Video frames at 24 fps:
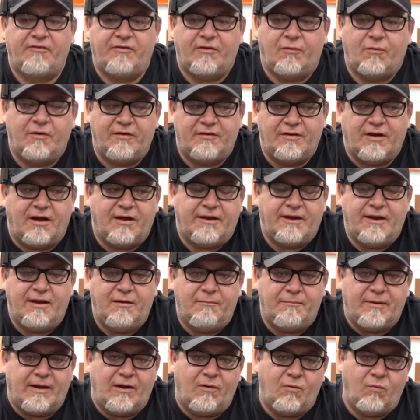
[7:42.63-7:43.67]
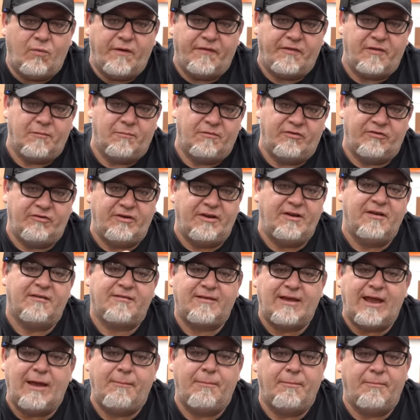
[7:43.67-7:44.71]
So we're talking about what the machine is
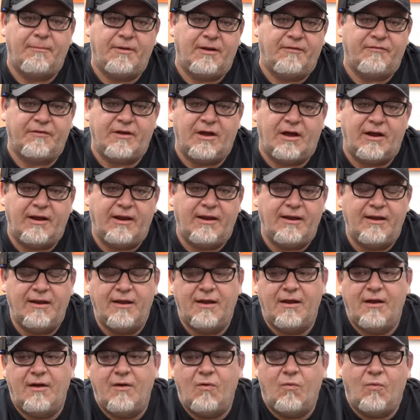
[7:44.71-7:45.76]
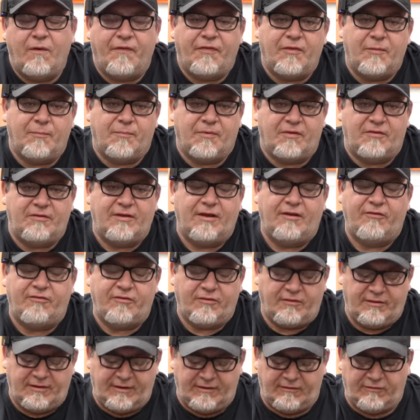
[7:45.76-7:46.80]
capable of cutting, what the
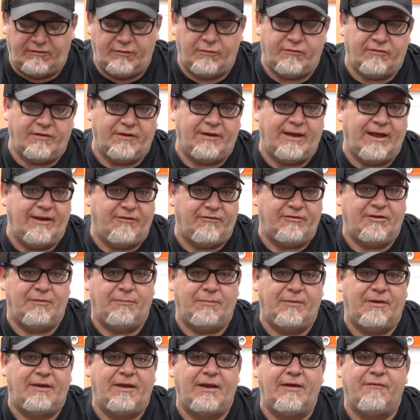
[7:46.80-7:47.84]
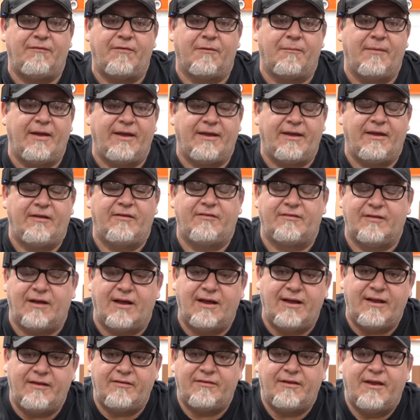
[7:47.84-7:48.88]
potential is using HDPE for making
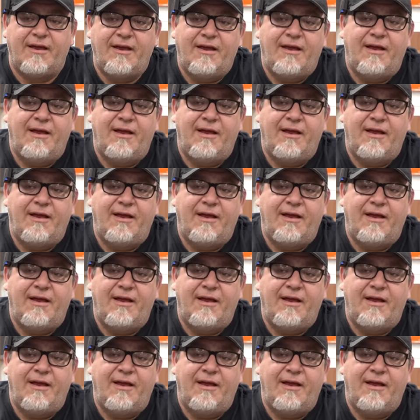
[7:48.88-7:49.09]
signs.